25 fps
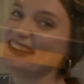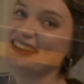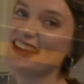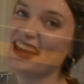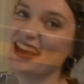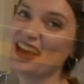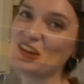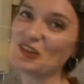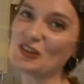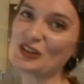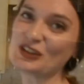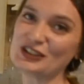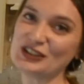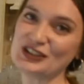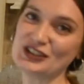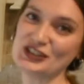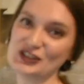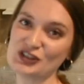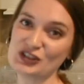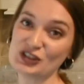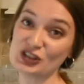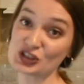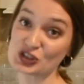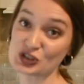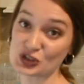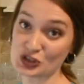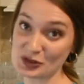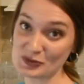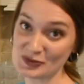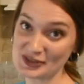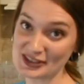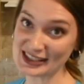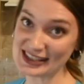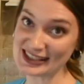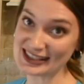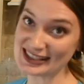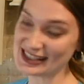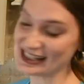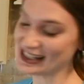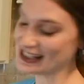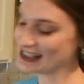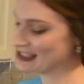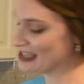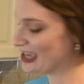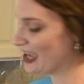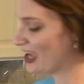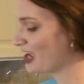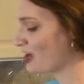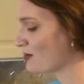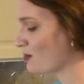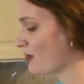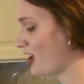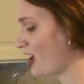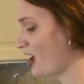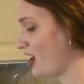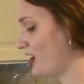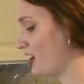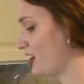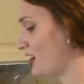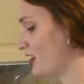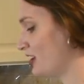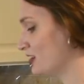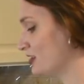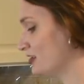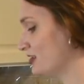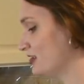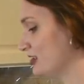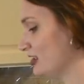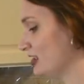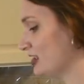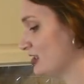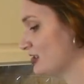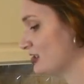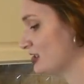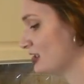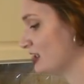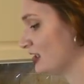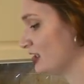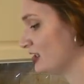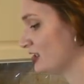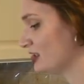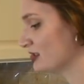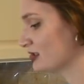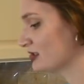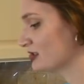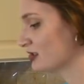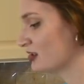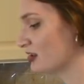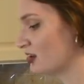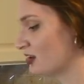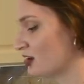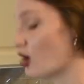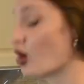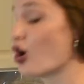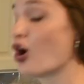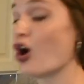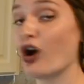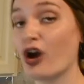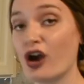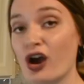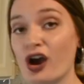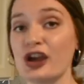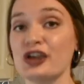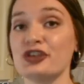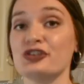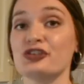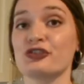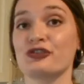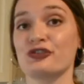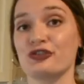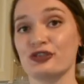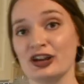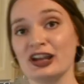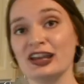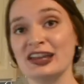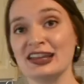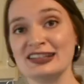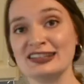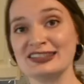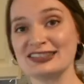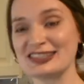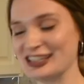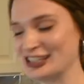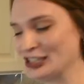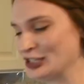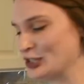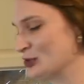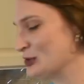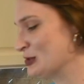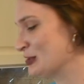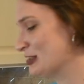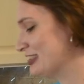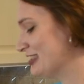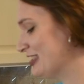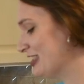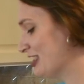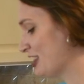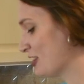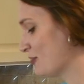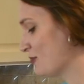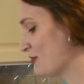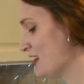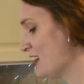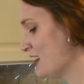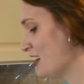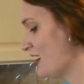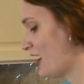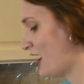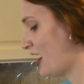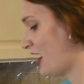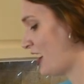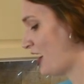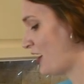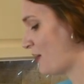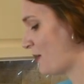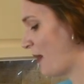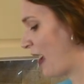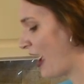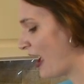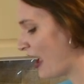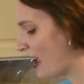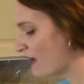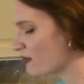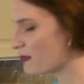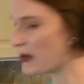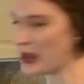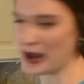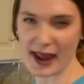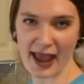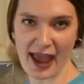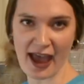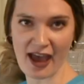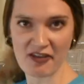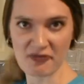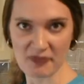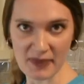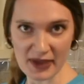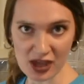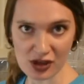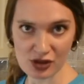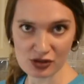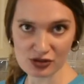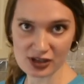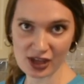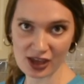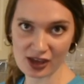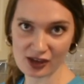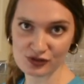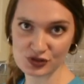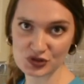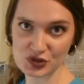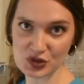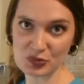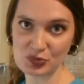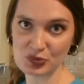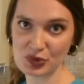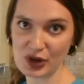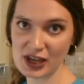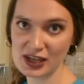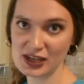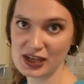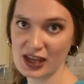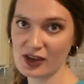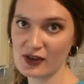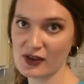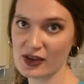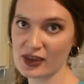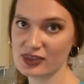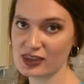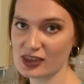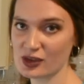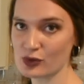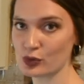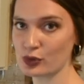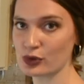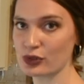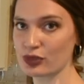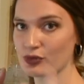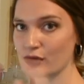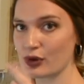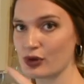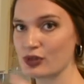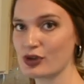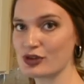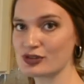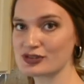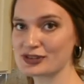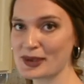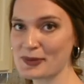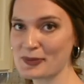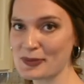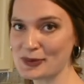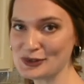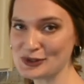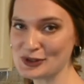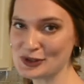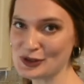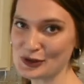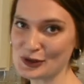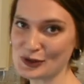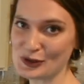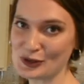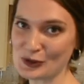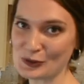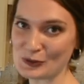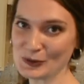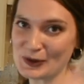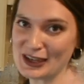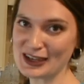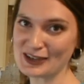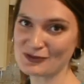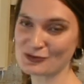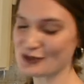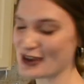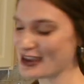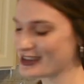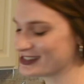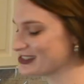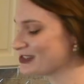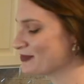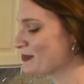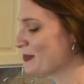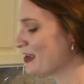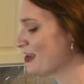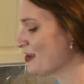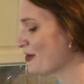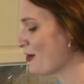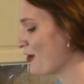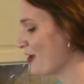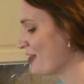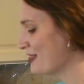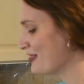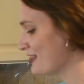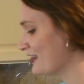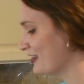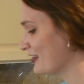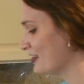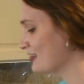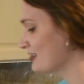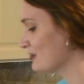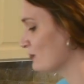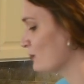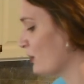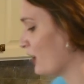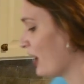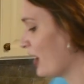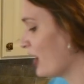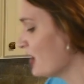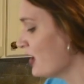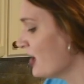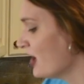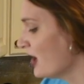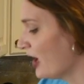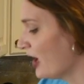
Now we're to the shrimp seasoning time, and seasonings are your friends. Use them. Um, I have about a half pound of shrimp right now. I think we'll throw those up into the written recipe on this, but